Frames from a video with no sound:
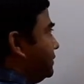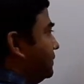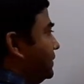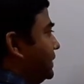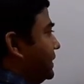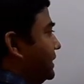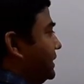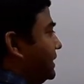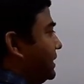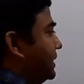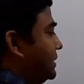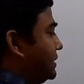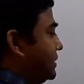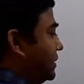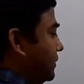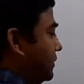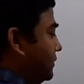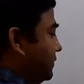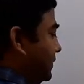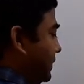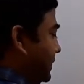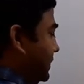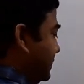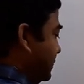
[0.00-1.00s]
spherical
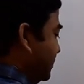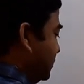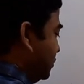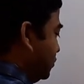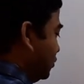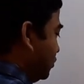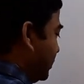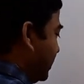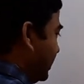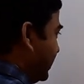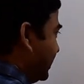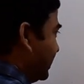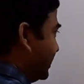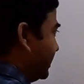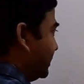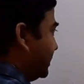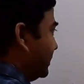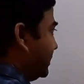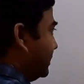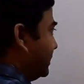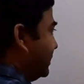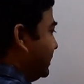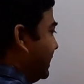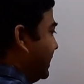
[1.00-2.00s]
surface, you can
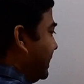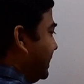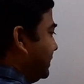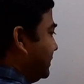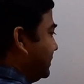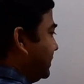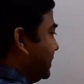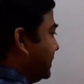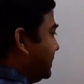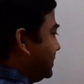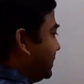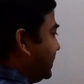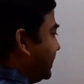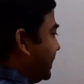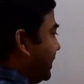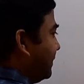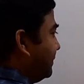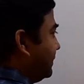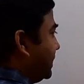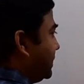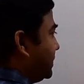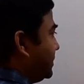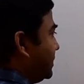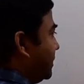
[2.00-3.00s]
let there is
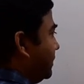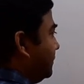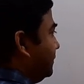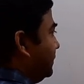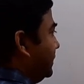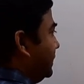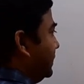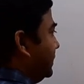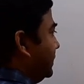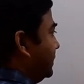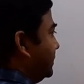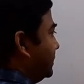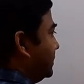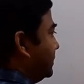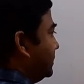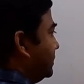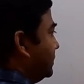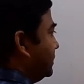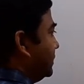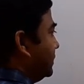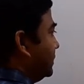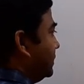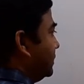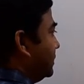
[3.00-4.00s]
gravitational field.
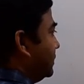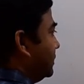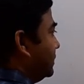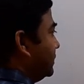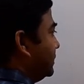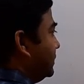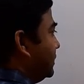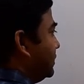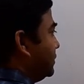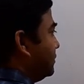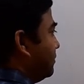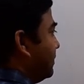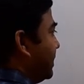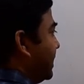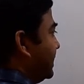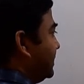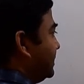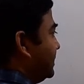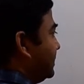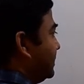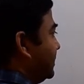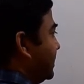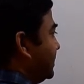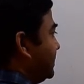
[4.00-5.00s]
This
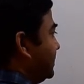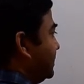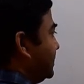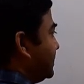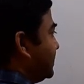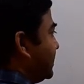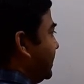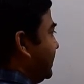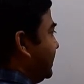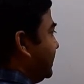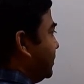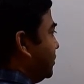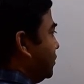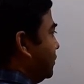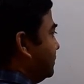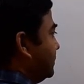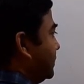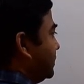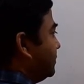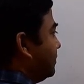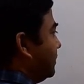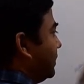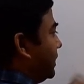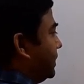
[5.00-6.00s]
mass, that is the center
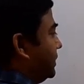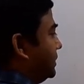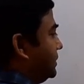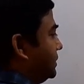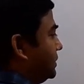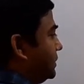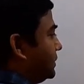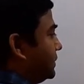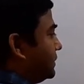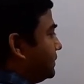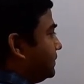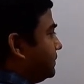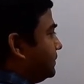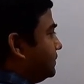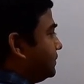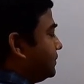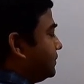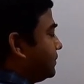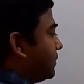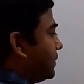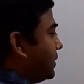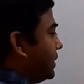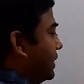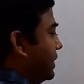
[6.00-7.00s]
of this mass,
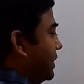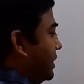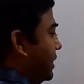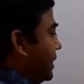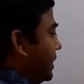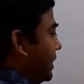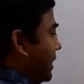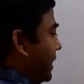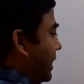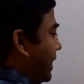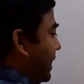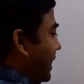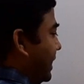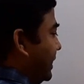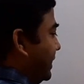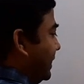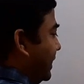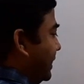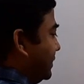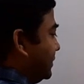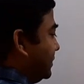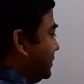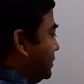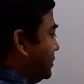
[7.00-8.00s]
and
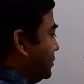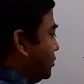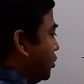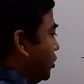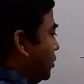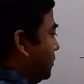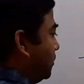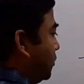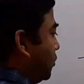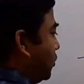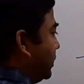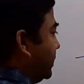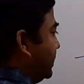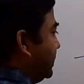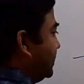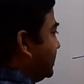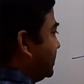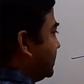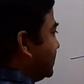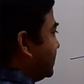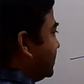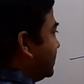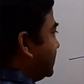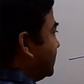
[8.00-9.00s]
at these all
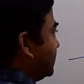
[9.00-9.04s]
points